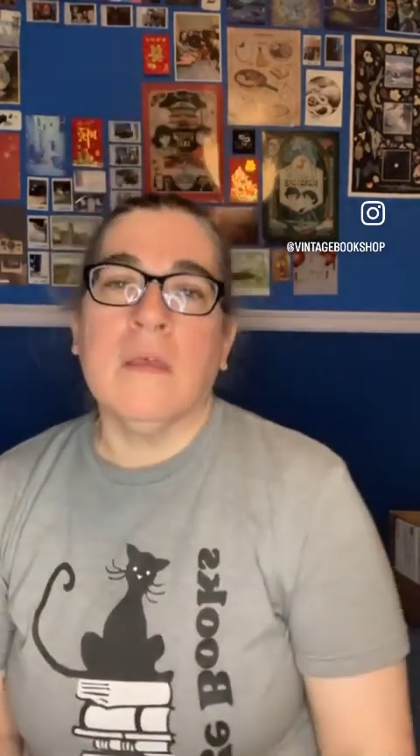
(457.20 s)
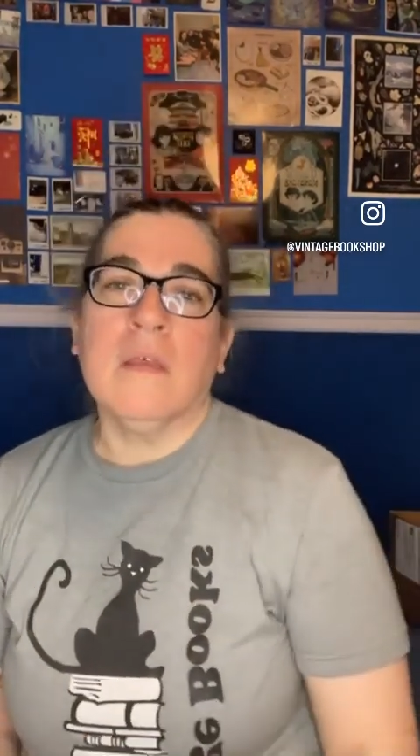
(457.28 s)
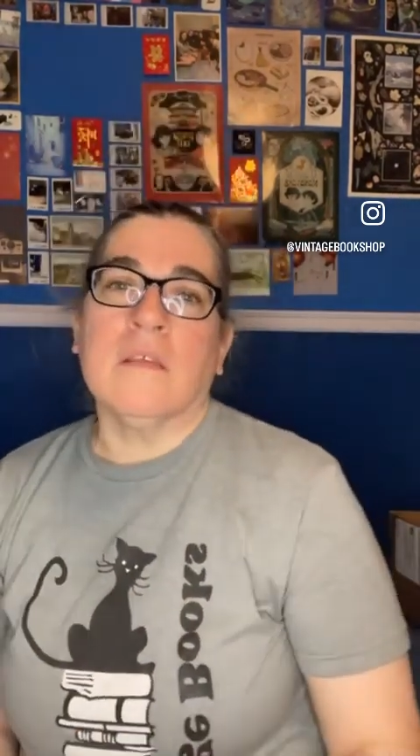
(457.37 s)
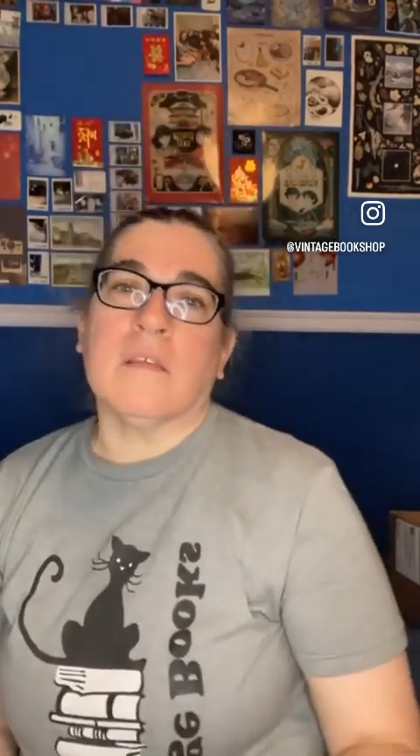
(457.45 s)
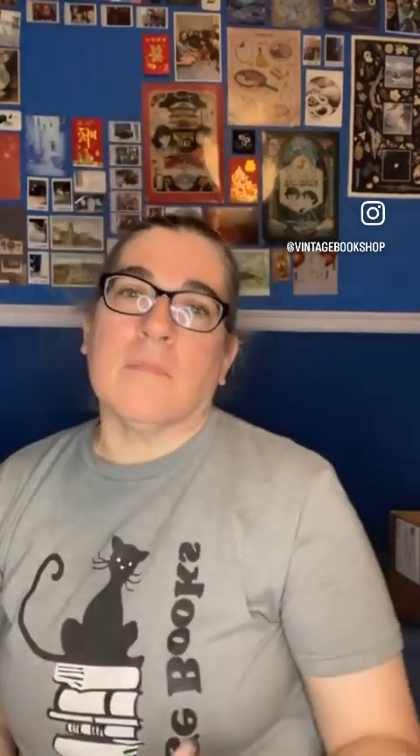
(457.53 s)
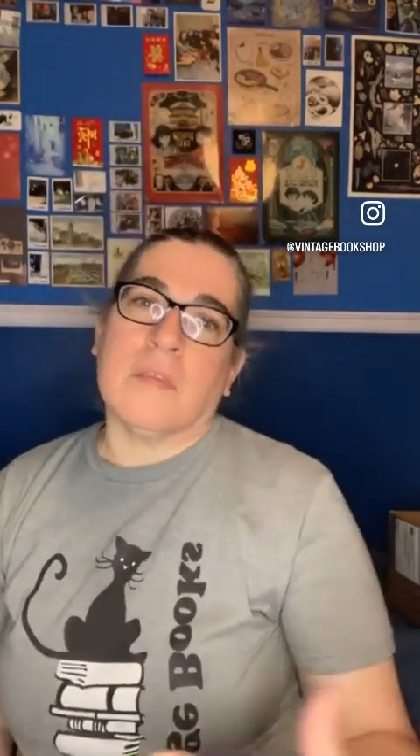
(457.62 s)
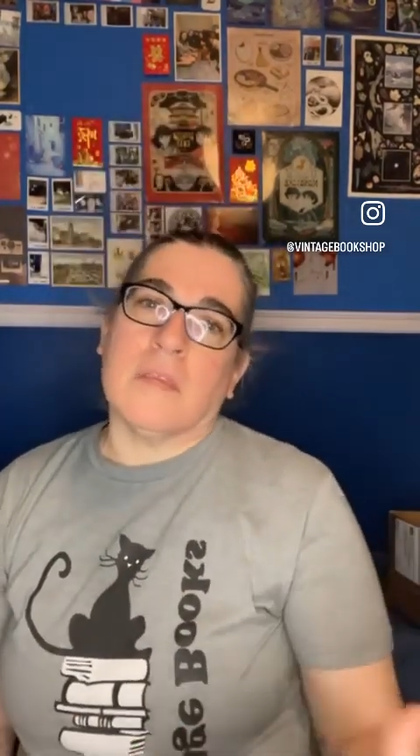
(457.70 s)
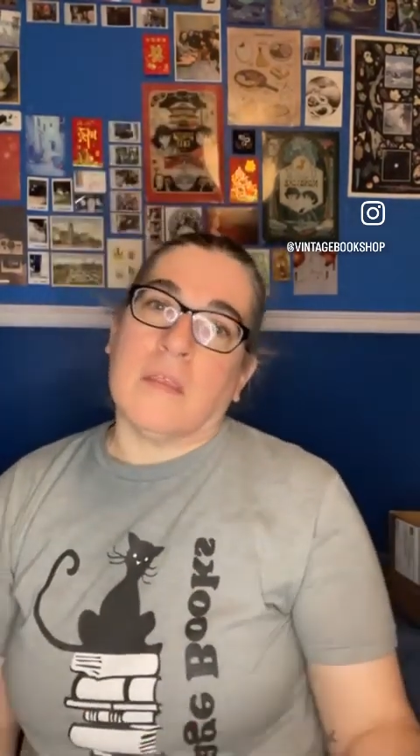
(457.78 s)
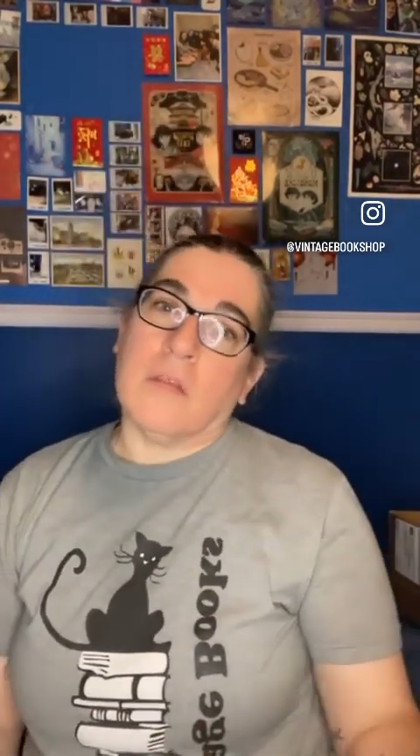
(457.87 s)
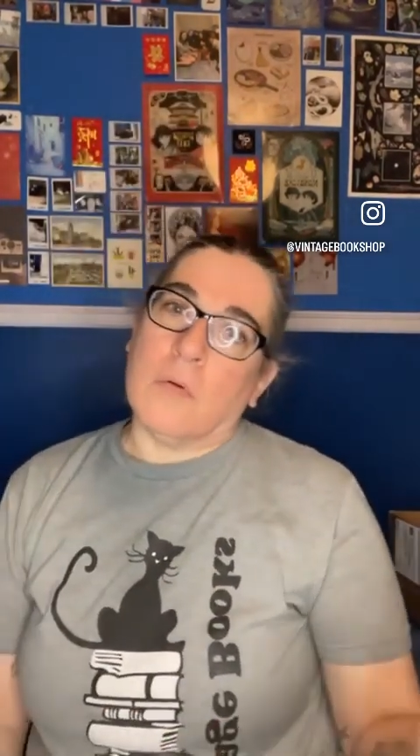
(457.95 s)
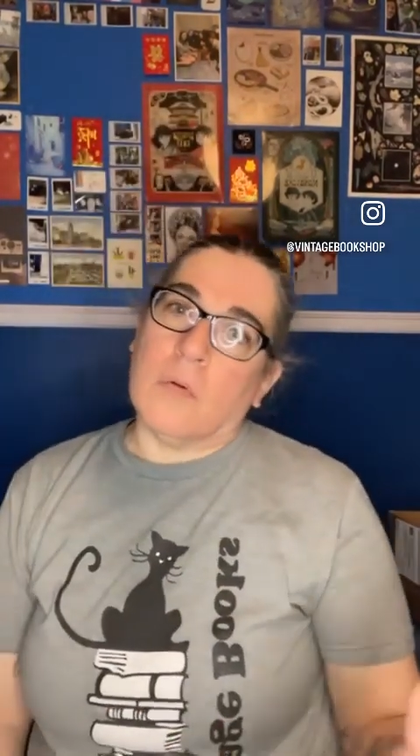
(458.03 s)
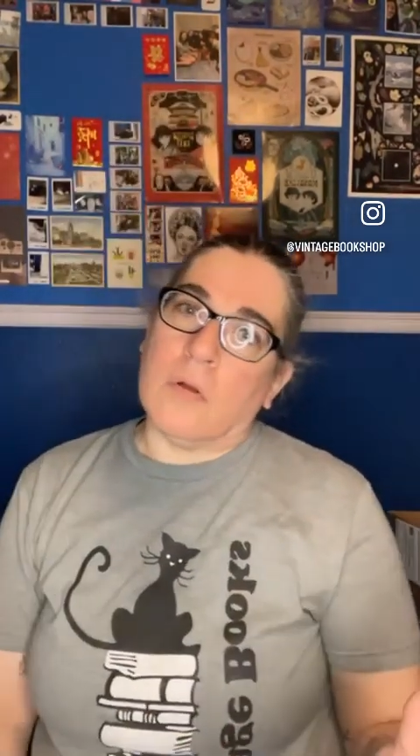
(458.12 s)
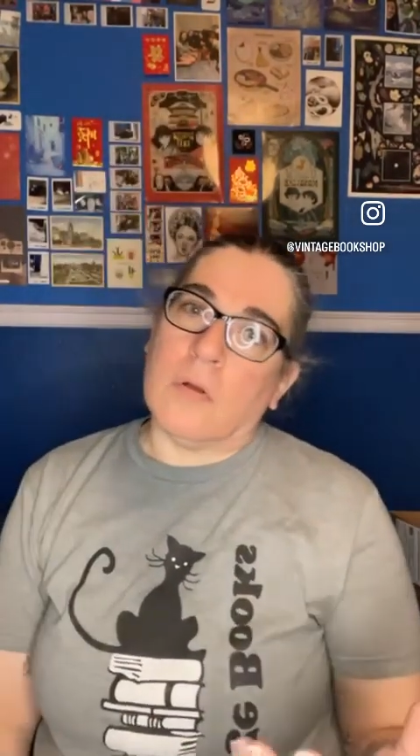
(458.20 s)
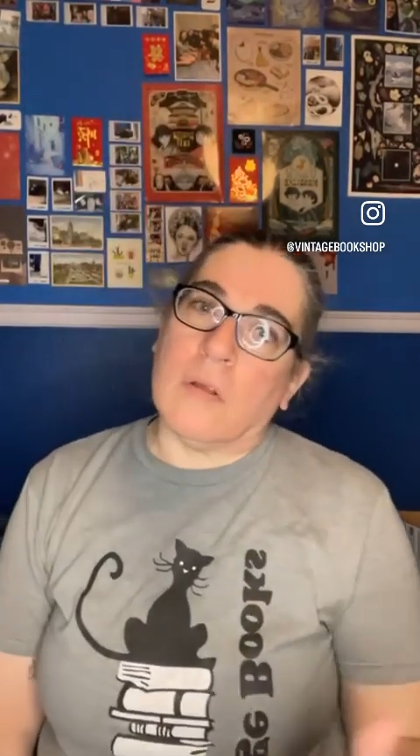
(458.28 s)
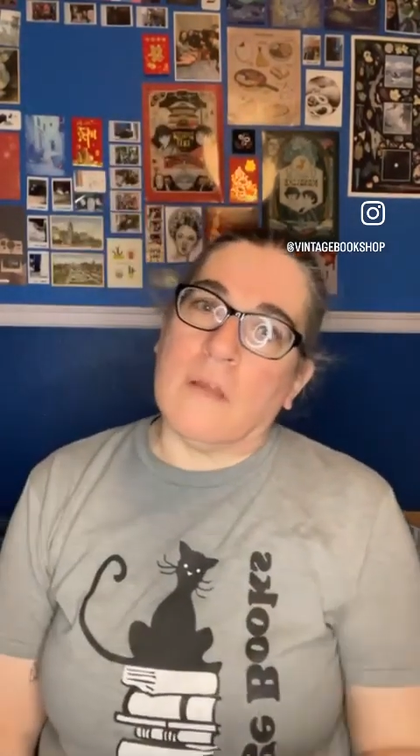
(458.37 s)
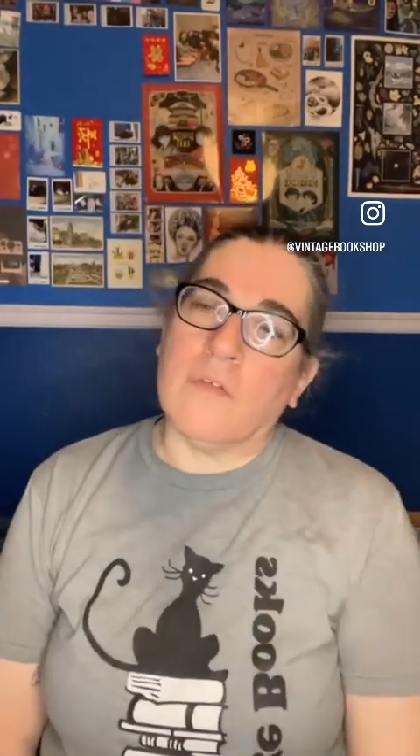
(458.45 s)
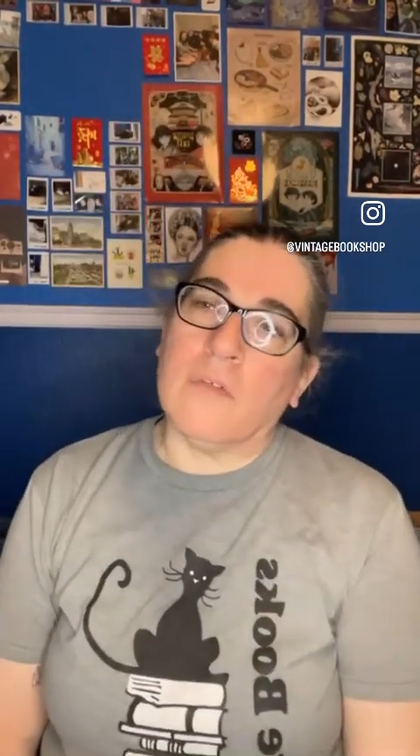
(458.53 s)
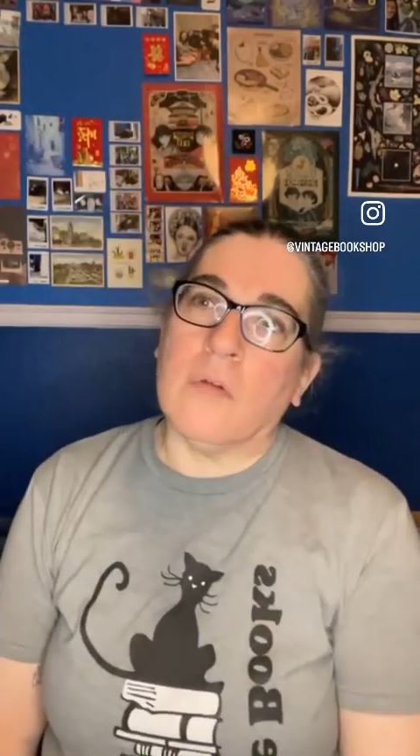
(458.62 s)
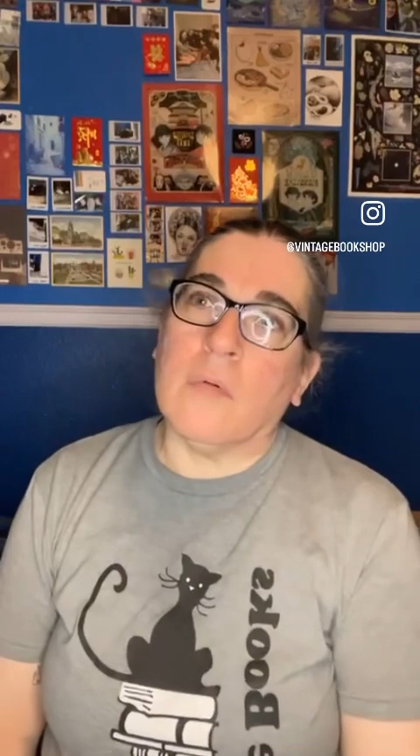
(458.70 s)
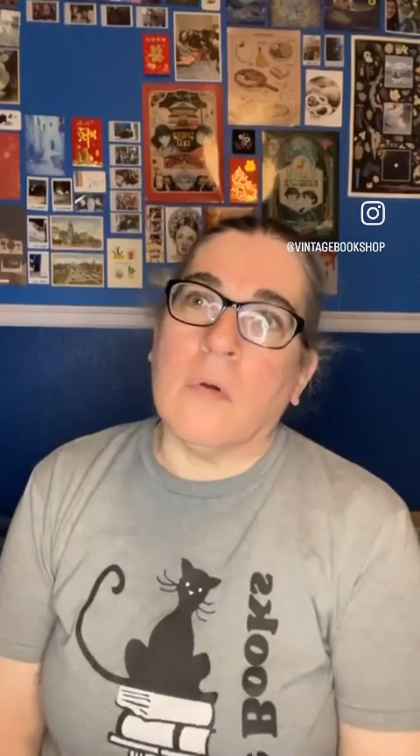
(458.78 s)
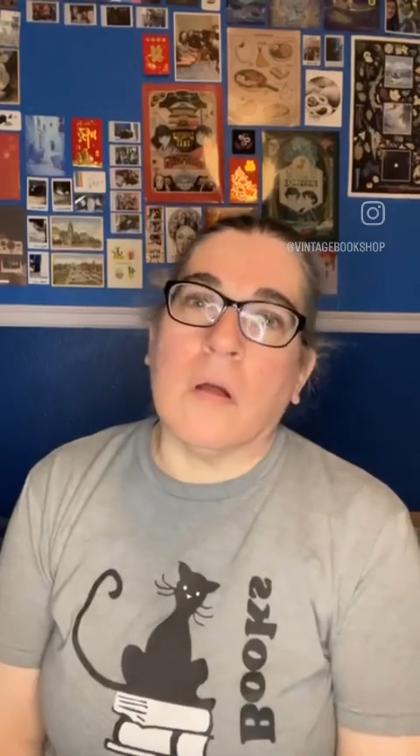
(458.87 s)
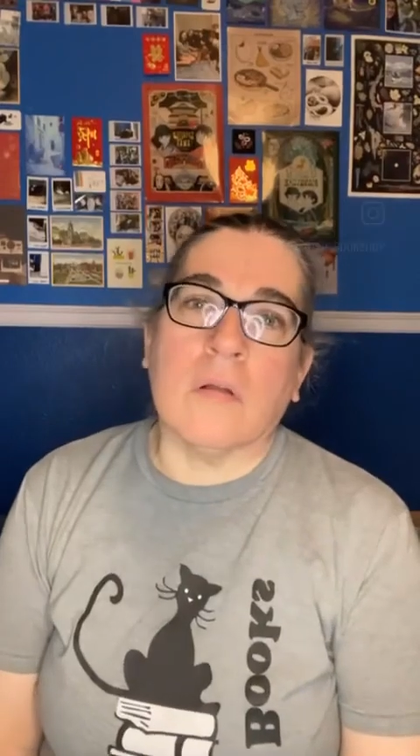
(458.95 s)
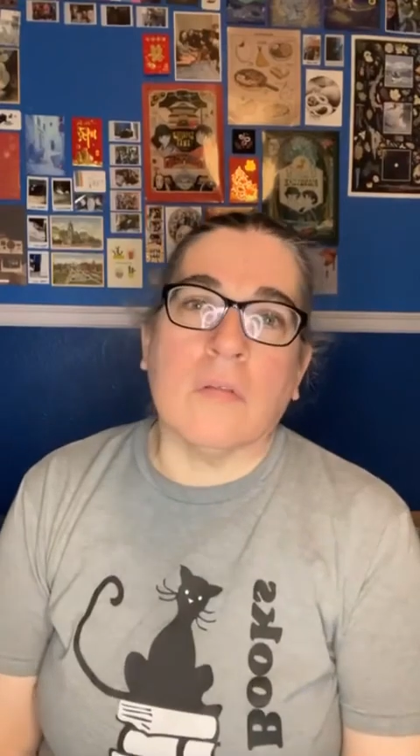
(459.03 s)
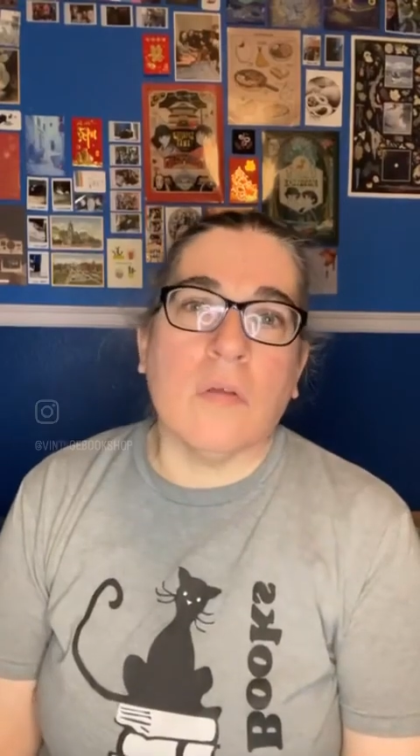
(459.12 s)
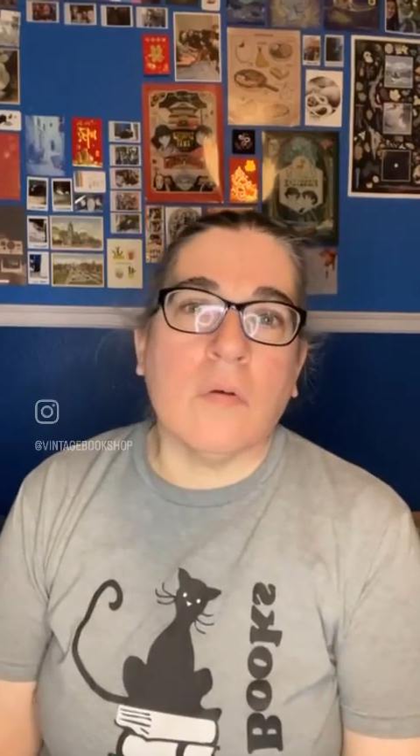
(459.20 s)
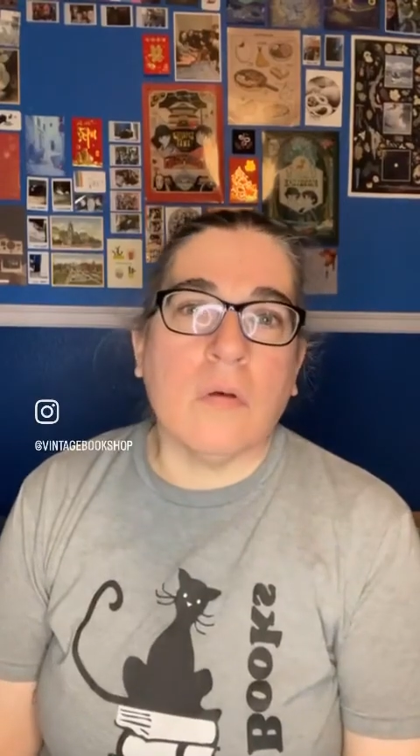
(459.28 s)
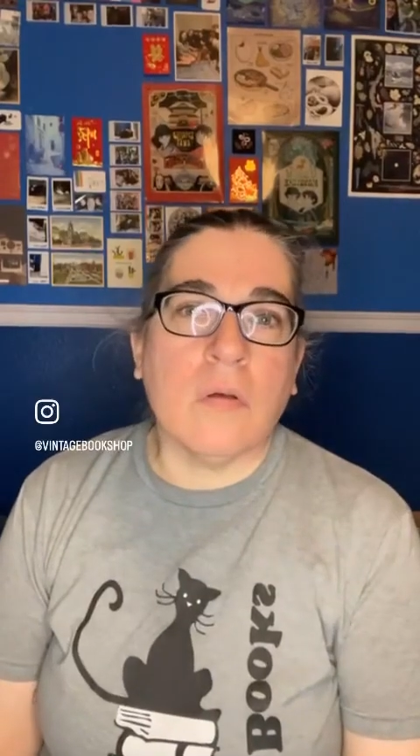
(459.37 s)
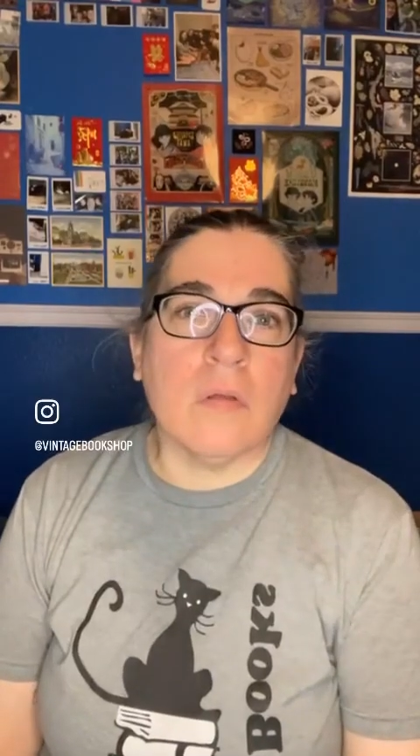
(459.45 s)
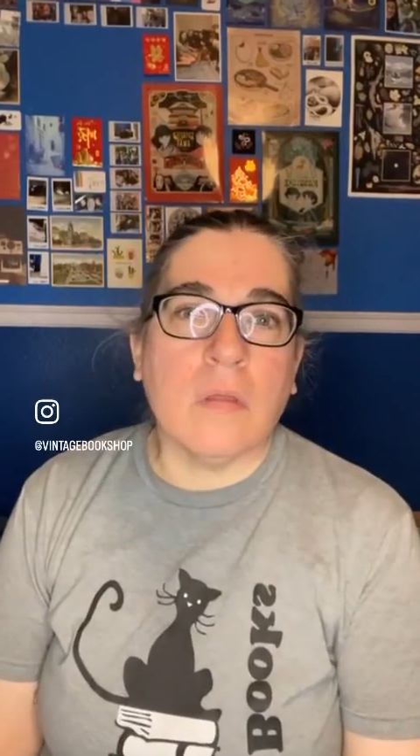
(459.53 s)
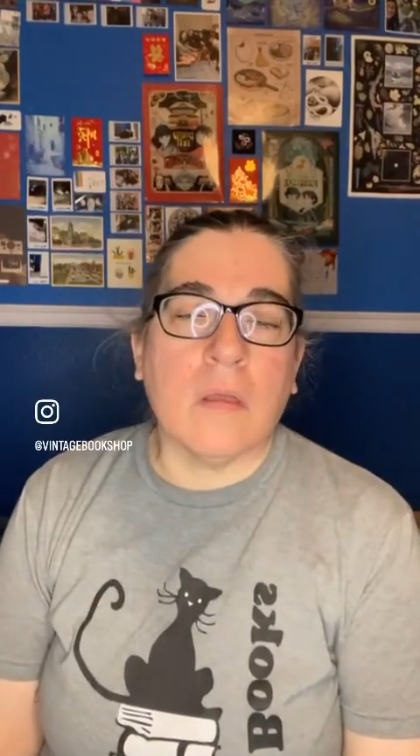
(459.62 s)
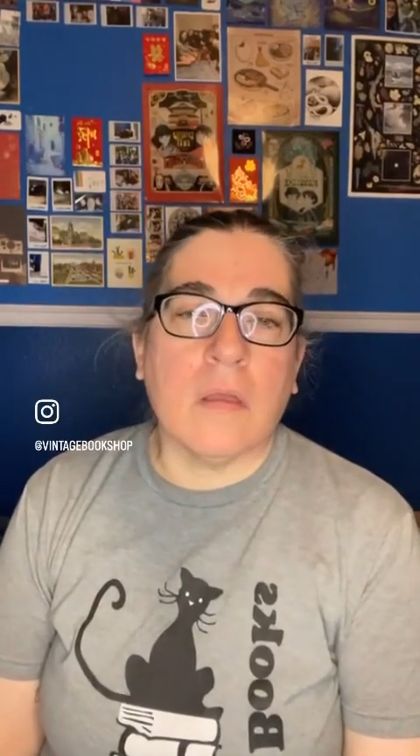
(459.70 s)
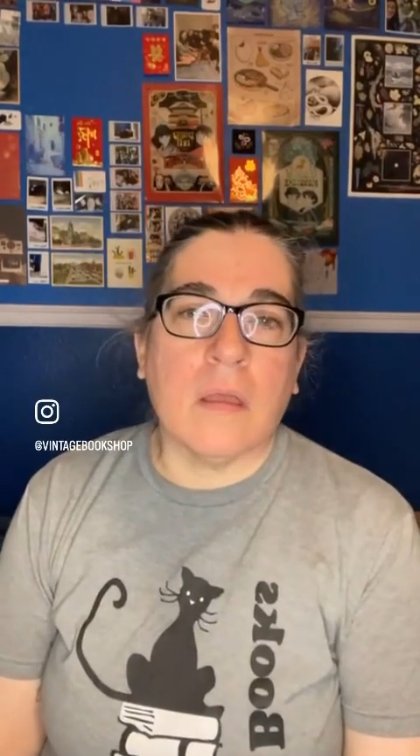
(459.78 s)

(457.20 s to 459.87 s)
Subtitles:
something that you order if you are local